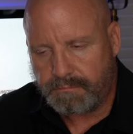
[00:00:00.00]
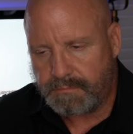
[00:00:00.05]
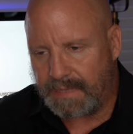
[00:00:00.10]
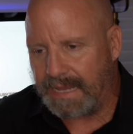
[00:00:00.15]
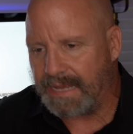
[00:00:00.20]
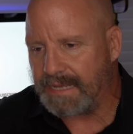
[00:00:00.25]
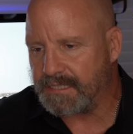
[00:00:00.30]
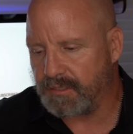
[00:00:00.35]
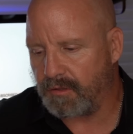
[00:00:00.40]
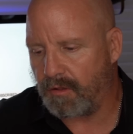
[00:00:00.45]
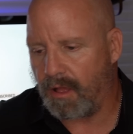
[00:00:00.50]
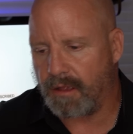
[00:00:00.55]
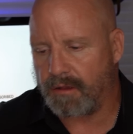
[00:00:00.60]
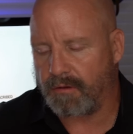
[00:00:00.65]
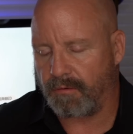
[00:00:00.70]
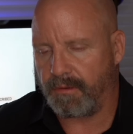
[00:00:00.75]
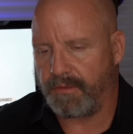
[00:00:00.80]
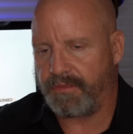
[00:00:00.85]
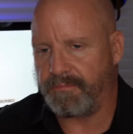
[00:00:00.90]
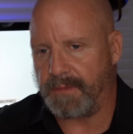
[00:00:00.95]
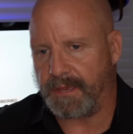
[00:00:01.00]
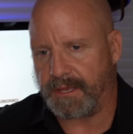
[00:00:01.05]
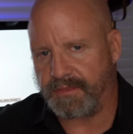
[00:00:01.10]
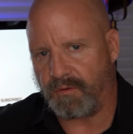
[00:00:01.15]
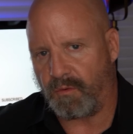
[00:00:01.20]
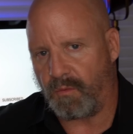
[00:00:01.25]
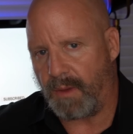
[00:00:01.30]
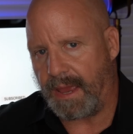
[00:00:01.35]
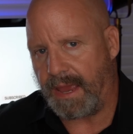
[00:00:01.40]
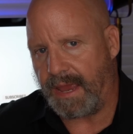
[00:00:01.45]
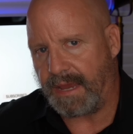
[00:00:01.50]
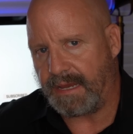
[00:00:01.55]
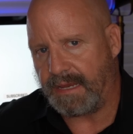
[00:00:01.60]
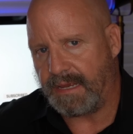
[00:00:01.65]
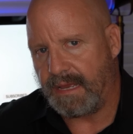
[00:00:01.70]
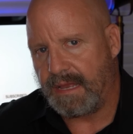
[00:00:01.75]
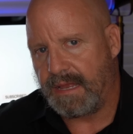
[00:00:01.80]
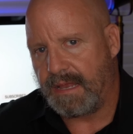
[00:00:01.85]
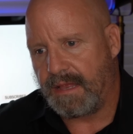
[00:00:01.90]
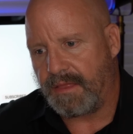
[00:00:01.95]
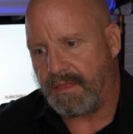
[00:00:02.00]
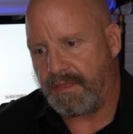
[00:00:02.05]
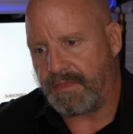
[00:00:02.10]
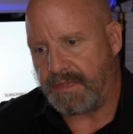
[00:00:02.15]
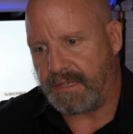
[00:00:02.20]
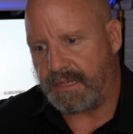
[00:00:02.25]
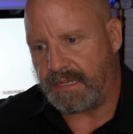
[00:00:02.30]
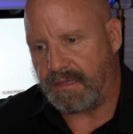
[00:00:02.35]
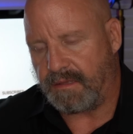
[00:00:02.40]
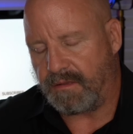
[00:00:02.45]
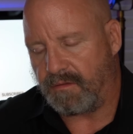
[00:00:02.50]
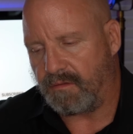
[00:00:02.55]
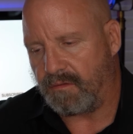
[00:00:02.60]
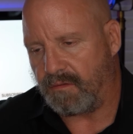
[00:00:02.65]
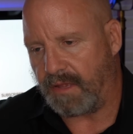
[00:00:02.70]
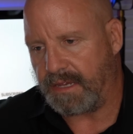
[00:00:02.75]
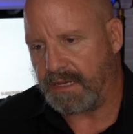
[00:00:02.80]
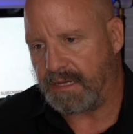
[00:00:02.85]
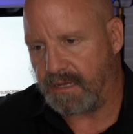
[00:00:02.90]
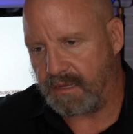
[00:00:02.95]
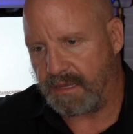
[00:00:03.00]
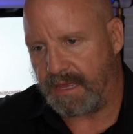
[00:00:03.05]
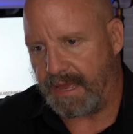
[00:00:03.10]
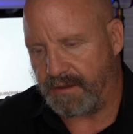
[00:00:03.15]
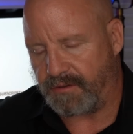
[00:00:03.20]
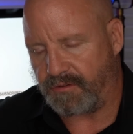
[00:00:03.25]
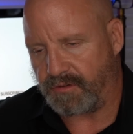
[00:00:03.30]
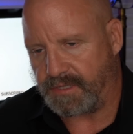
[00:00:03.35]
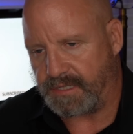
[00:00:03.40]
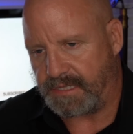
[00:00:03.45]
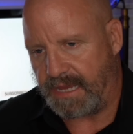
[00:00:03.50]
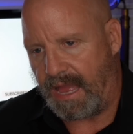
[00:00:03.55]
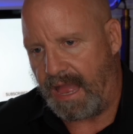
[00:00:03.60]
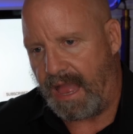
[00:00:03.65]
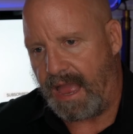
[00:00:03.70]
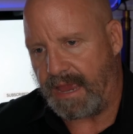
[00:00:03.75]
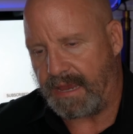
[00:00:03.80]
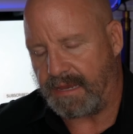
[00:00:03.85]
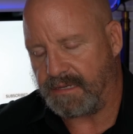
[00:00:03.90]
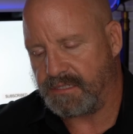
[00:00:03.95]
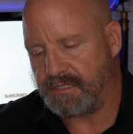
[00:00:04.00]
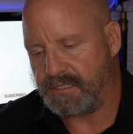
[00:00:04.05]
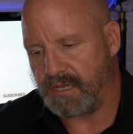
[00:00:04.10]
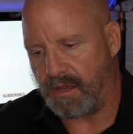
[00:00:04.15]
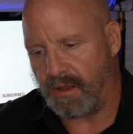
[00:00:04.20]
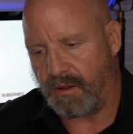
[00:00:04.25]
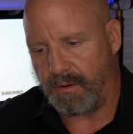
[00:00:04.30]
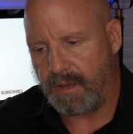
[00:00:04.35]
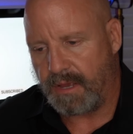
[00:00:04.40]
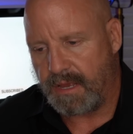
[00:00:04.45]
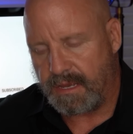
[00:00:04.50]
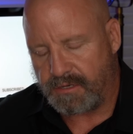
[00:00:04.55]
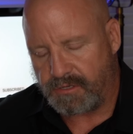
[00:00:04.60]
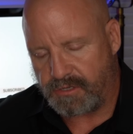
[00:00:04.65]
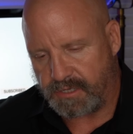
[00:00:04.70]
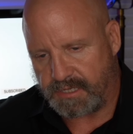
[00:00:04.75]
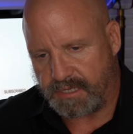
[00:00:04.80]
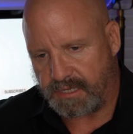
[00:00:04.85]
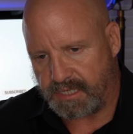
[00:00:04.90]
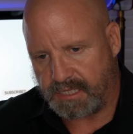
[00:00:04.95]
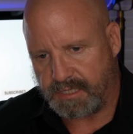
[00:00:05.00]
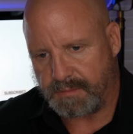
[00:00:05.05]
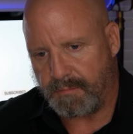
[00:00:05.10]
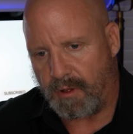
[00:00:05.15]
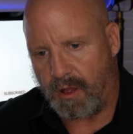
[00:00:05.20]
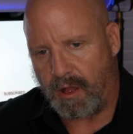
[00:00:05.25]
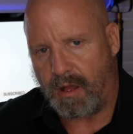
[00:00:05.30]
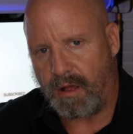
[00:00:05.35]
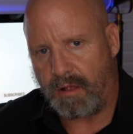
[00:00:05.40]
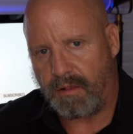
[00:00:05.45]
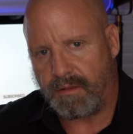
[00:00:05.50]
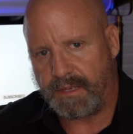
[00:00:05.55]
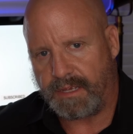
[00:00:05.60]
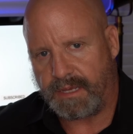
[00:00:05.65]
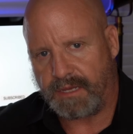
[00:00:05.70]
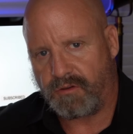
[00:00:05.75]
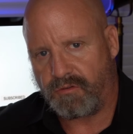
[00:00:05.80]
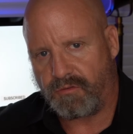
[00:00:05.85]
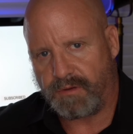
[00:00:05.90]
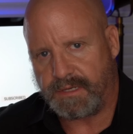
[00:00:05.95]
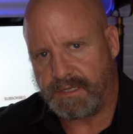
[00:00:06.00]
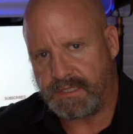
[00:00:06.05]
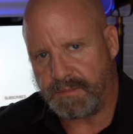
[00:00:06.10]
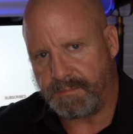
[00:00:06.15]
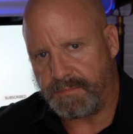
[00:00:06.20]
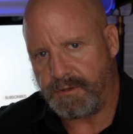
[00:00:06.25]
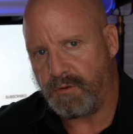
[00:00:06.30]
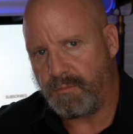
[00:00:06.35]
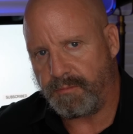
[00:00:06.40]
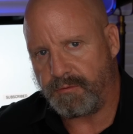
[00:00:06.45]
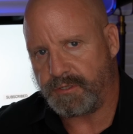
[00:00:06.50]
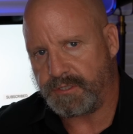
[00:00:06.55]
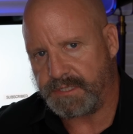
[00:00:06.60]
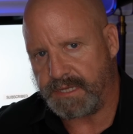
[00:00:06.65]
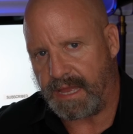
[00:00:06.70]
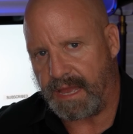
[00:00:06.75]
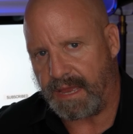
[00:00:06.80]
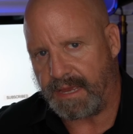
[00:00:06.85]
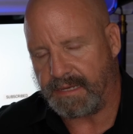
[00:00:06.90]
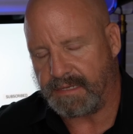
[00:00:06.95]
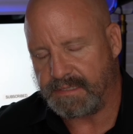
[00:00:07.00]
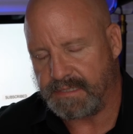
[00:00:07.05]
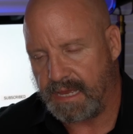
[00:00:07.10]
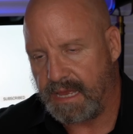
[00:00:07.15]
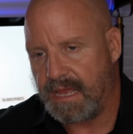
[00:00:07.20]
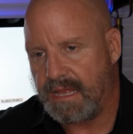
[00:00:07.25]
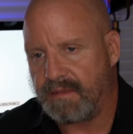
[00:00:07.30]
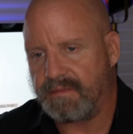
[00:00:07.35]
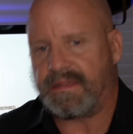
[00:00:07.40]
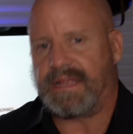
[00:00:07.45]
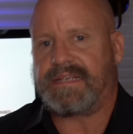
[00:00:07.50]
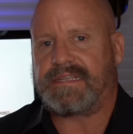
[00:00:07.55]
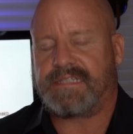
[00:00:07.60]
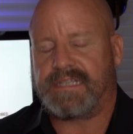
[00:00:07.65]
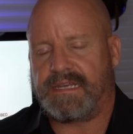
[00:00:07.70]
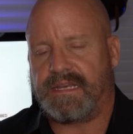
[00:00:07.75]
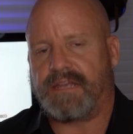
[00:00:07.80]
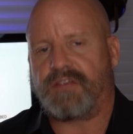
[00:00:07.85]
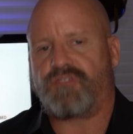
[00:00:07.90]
it's logarithmic the way the light enters the eye. So just a small increase in pupil size lets in